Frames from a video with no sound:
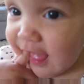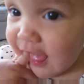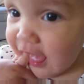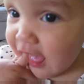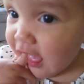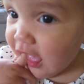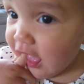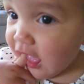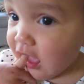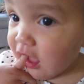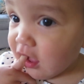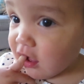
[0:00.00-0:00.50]

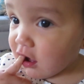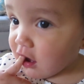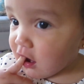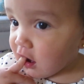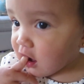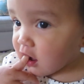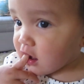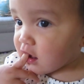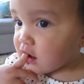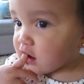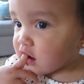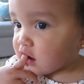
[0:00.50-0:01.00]
Good
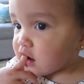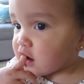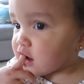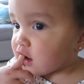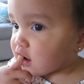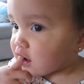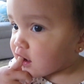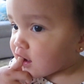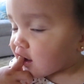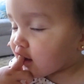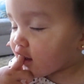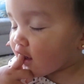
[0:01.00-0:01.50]
job,
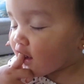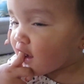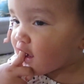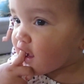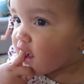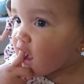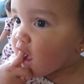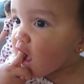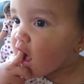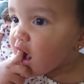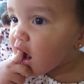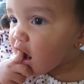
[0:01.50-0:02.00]
Mia.
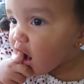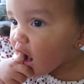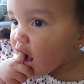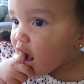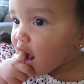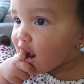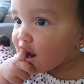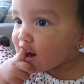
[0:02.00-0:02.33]
Eyes.